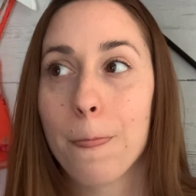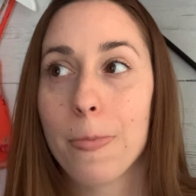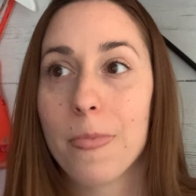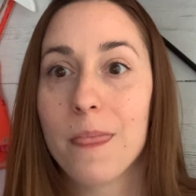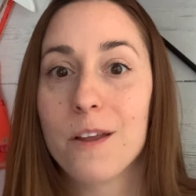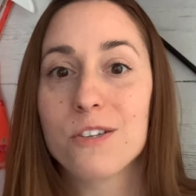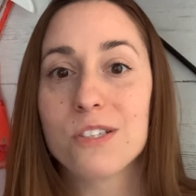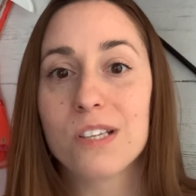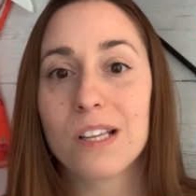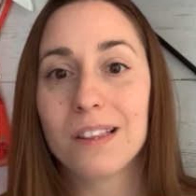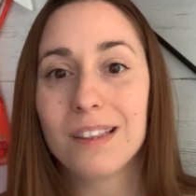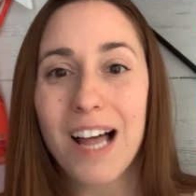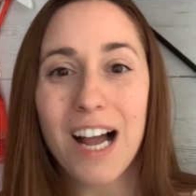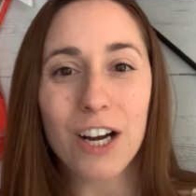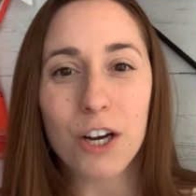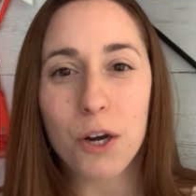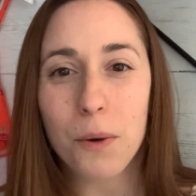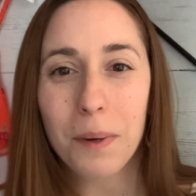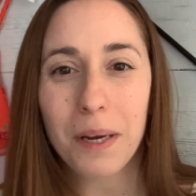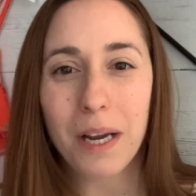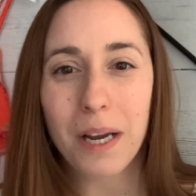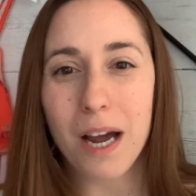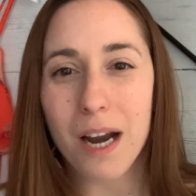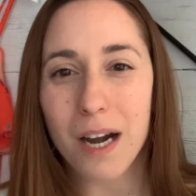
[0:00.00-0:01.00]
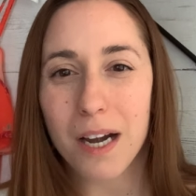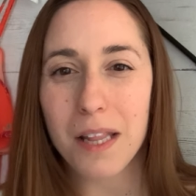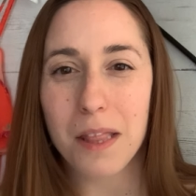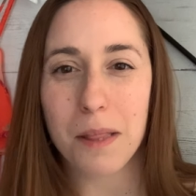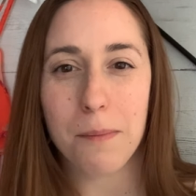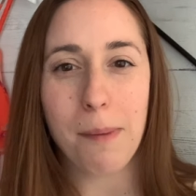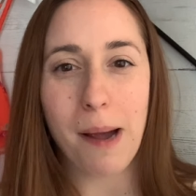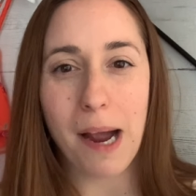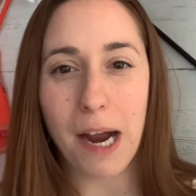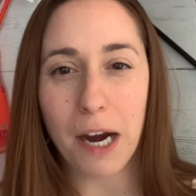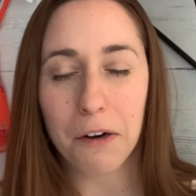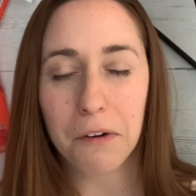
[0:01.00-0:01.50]
there's a lot going on in the
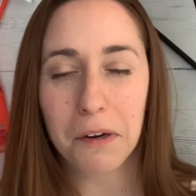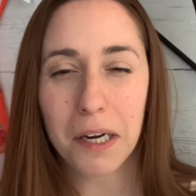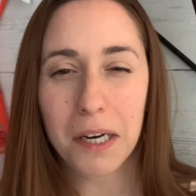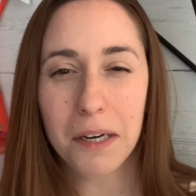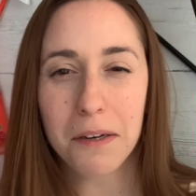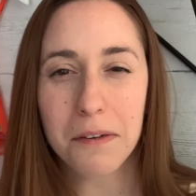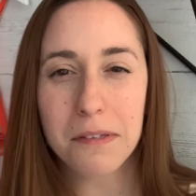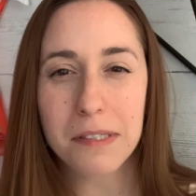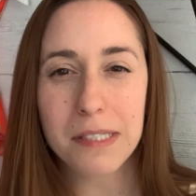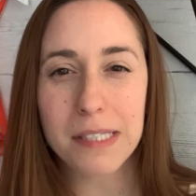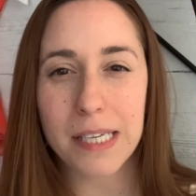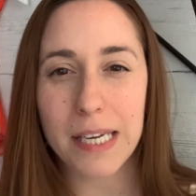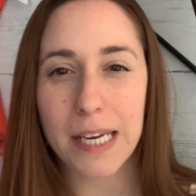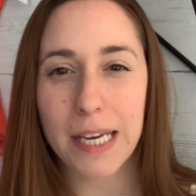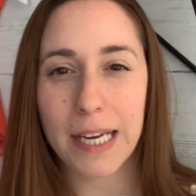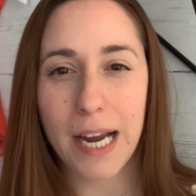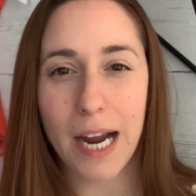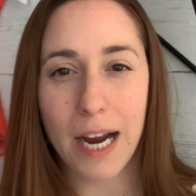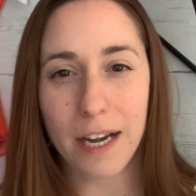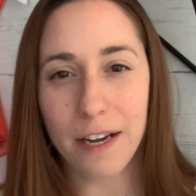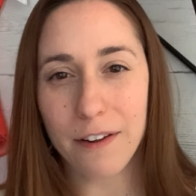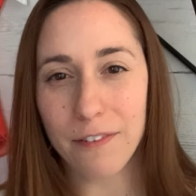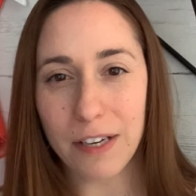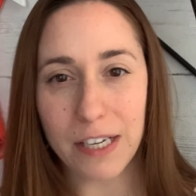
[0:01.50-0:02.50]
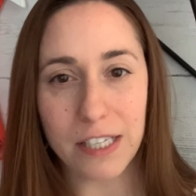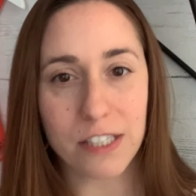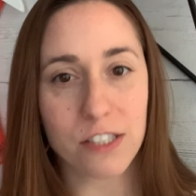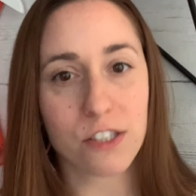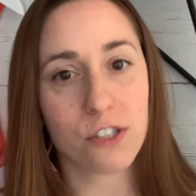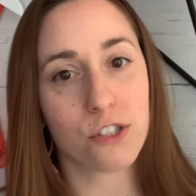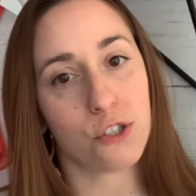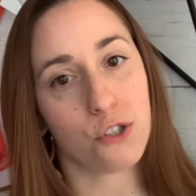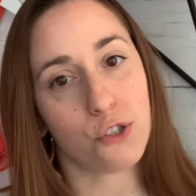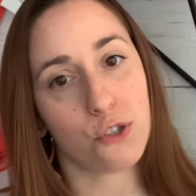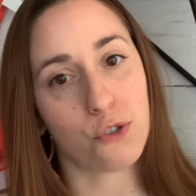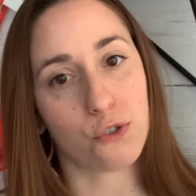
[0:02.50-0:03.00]
backgrounds, it kind of gets
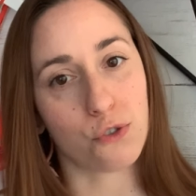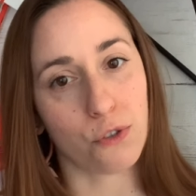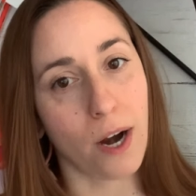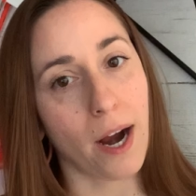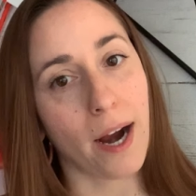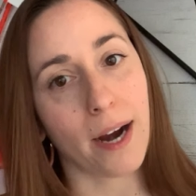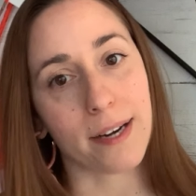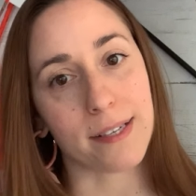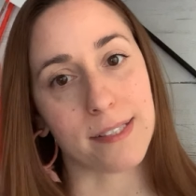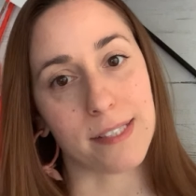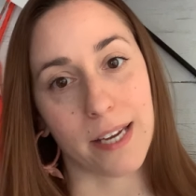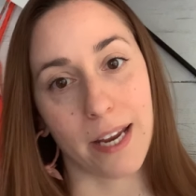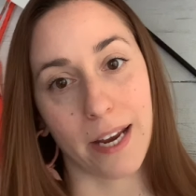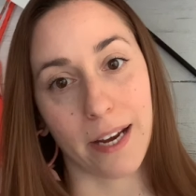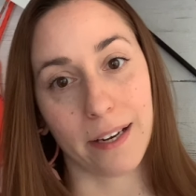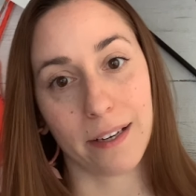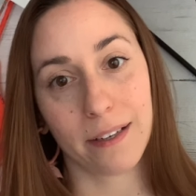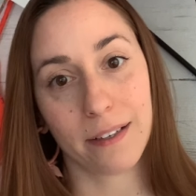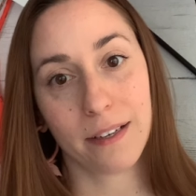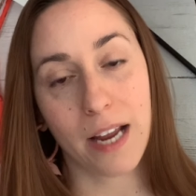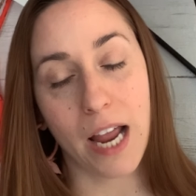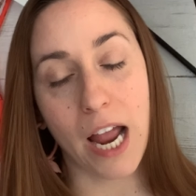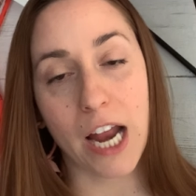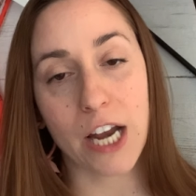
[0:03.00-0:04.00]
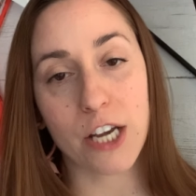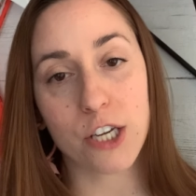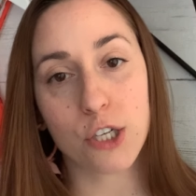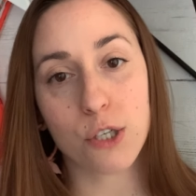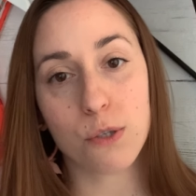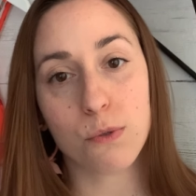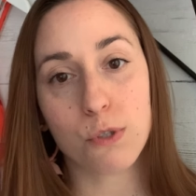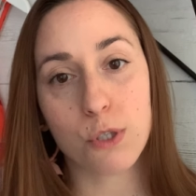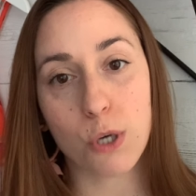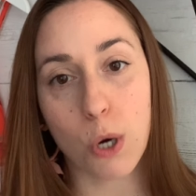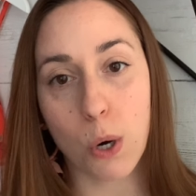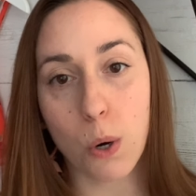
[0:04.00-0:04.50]
distracting, and
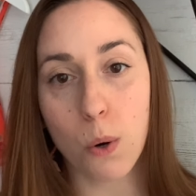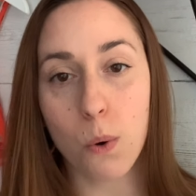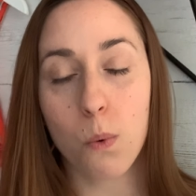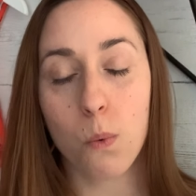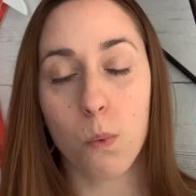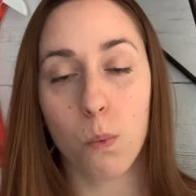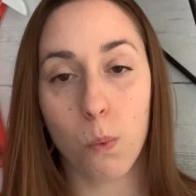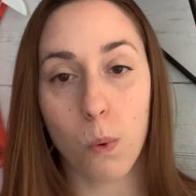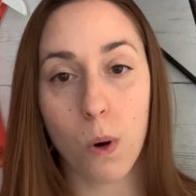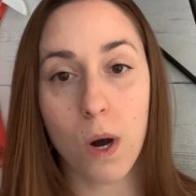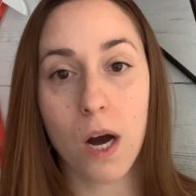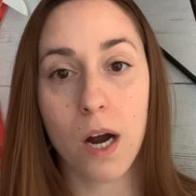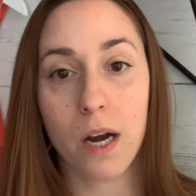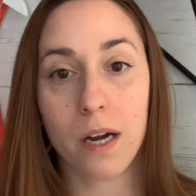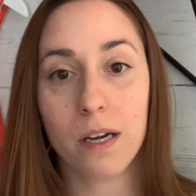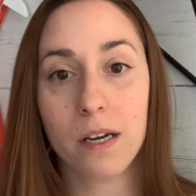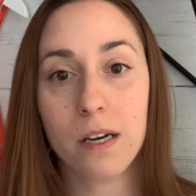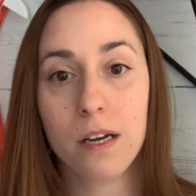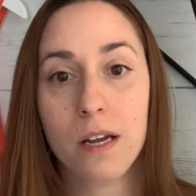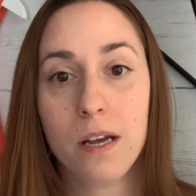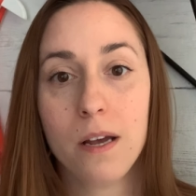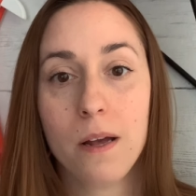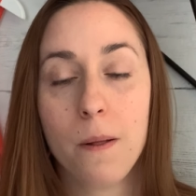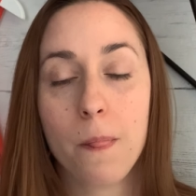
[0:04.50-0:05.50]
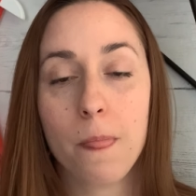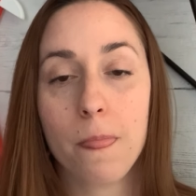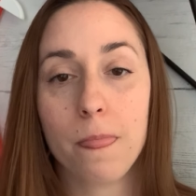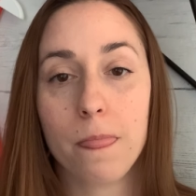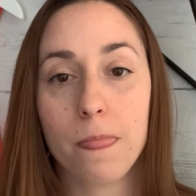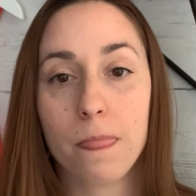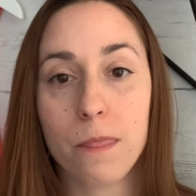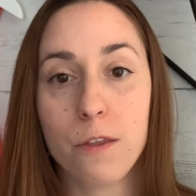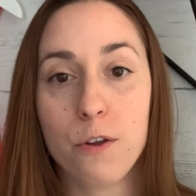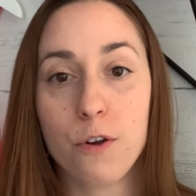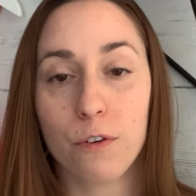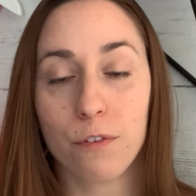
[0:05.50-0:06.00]
you don't want
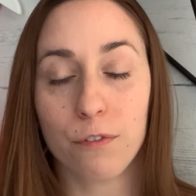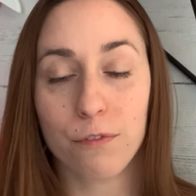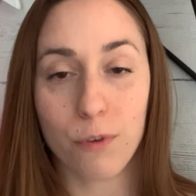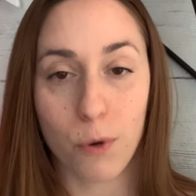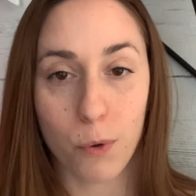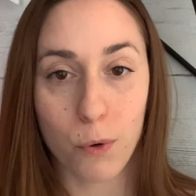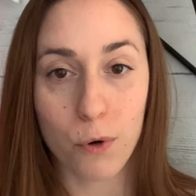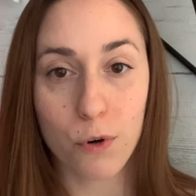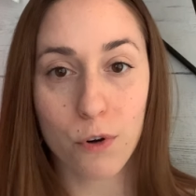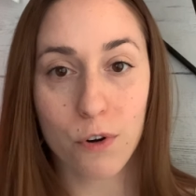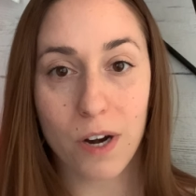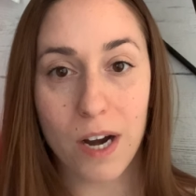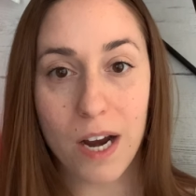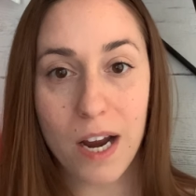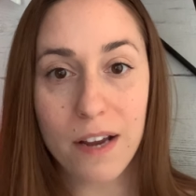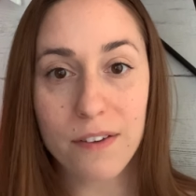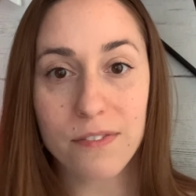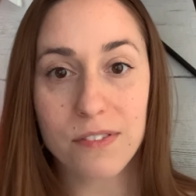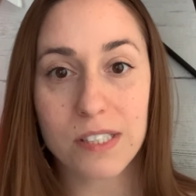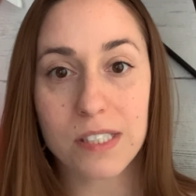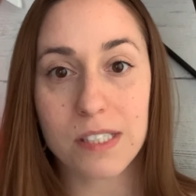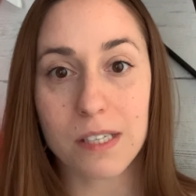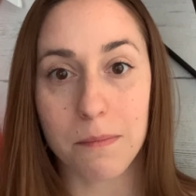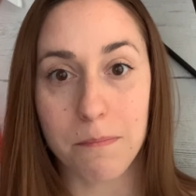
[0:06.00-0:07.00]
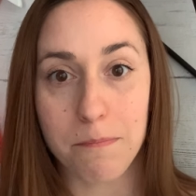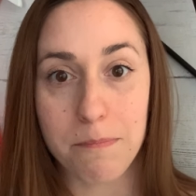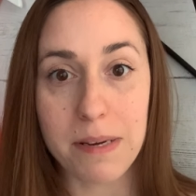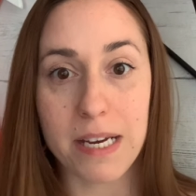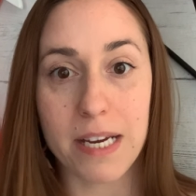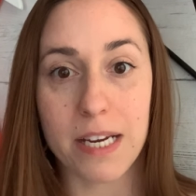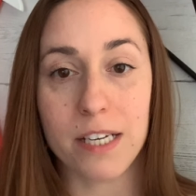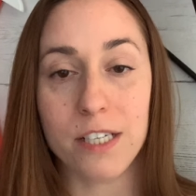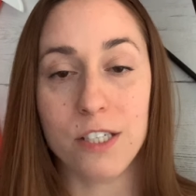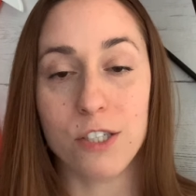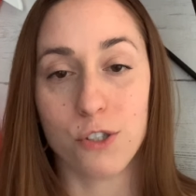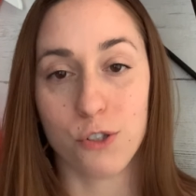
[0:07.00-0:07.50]
your photographs to
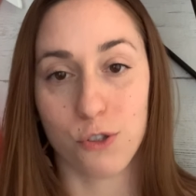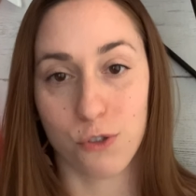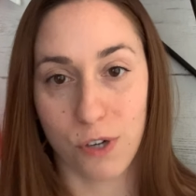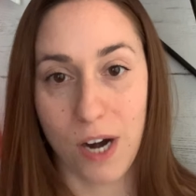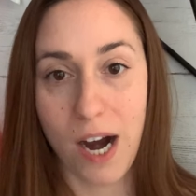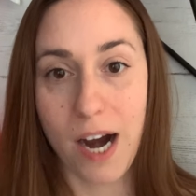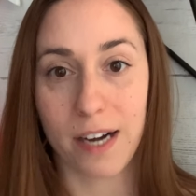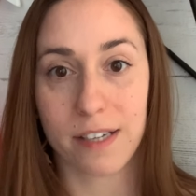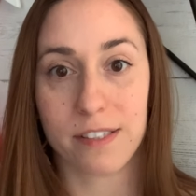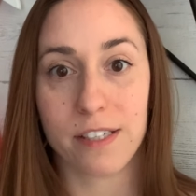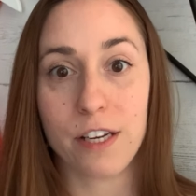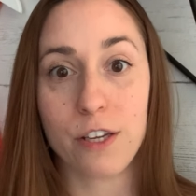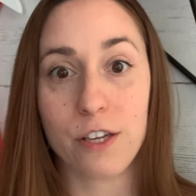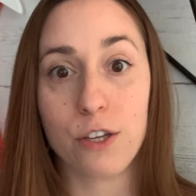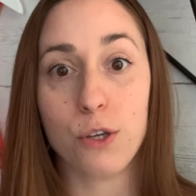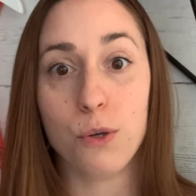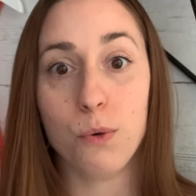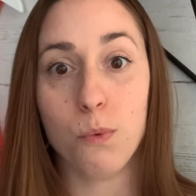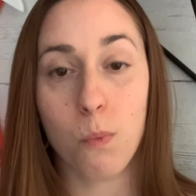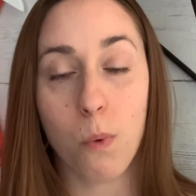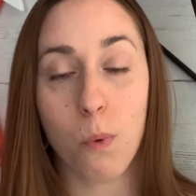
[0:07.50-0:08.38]
be distracting. You